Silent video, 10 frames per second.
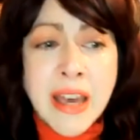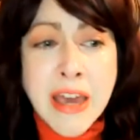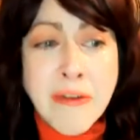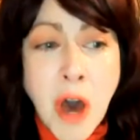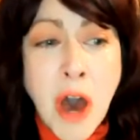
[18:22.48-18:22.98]

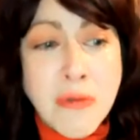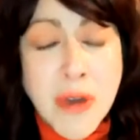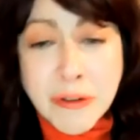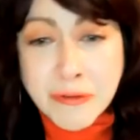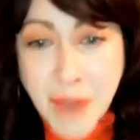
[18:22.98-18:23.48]
if our
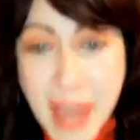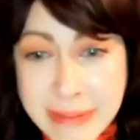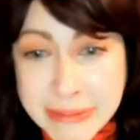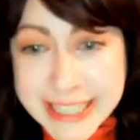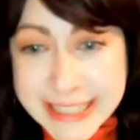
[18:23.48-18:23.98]
real
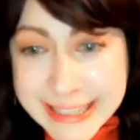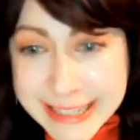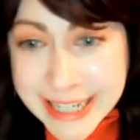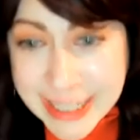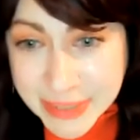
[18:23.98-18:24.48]
family doesn't
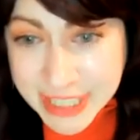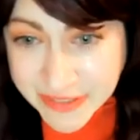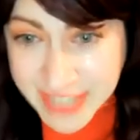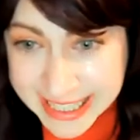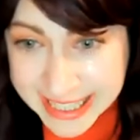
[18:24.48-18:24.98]
come to
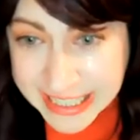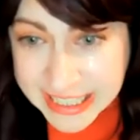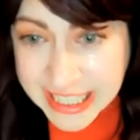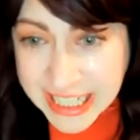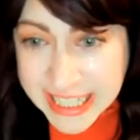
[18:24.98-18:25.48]
visit,
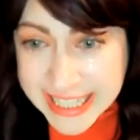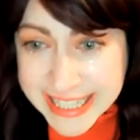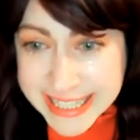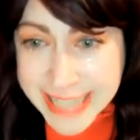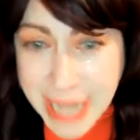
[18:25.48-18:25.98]

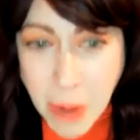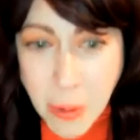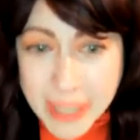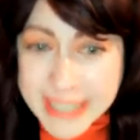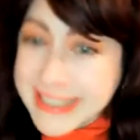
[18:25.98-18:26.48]
I don't
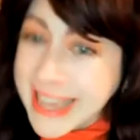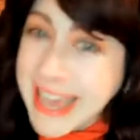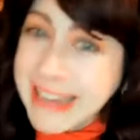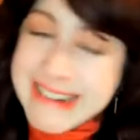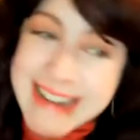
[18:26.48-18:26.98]
want to
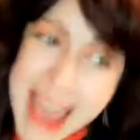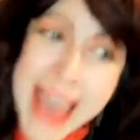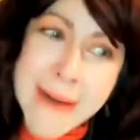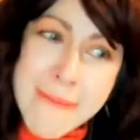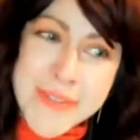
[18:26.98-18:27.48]
take a
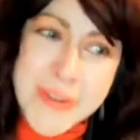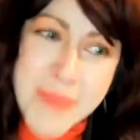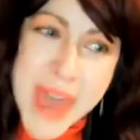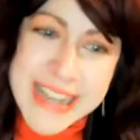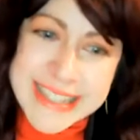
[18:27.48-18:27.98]
nap to
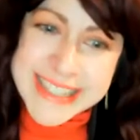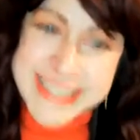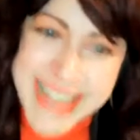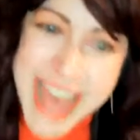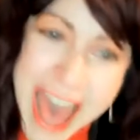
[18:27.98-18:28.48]
pass the
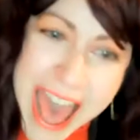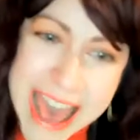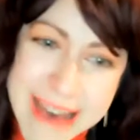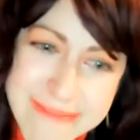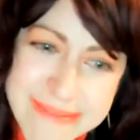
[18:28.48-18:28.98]

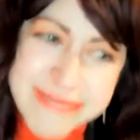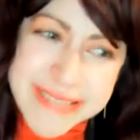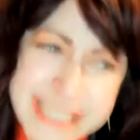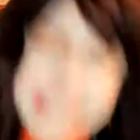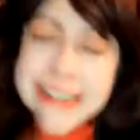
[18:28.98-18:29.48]
time.
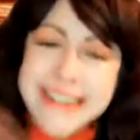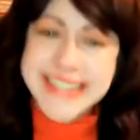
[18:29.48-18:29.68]
Oh,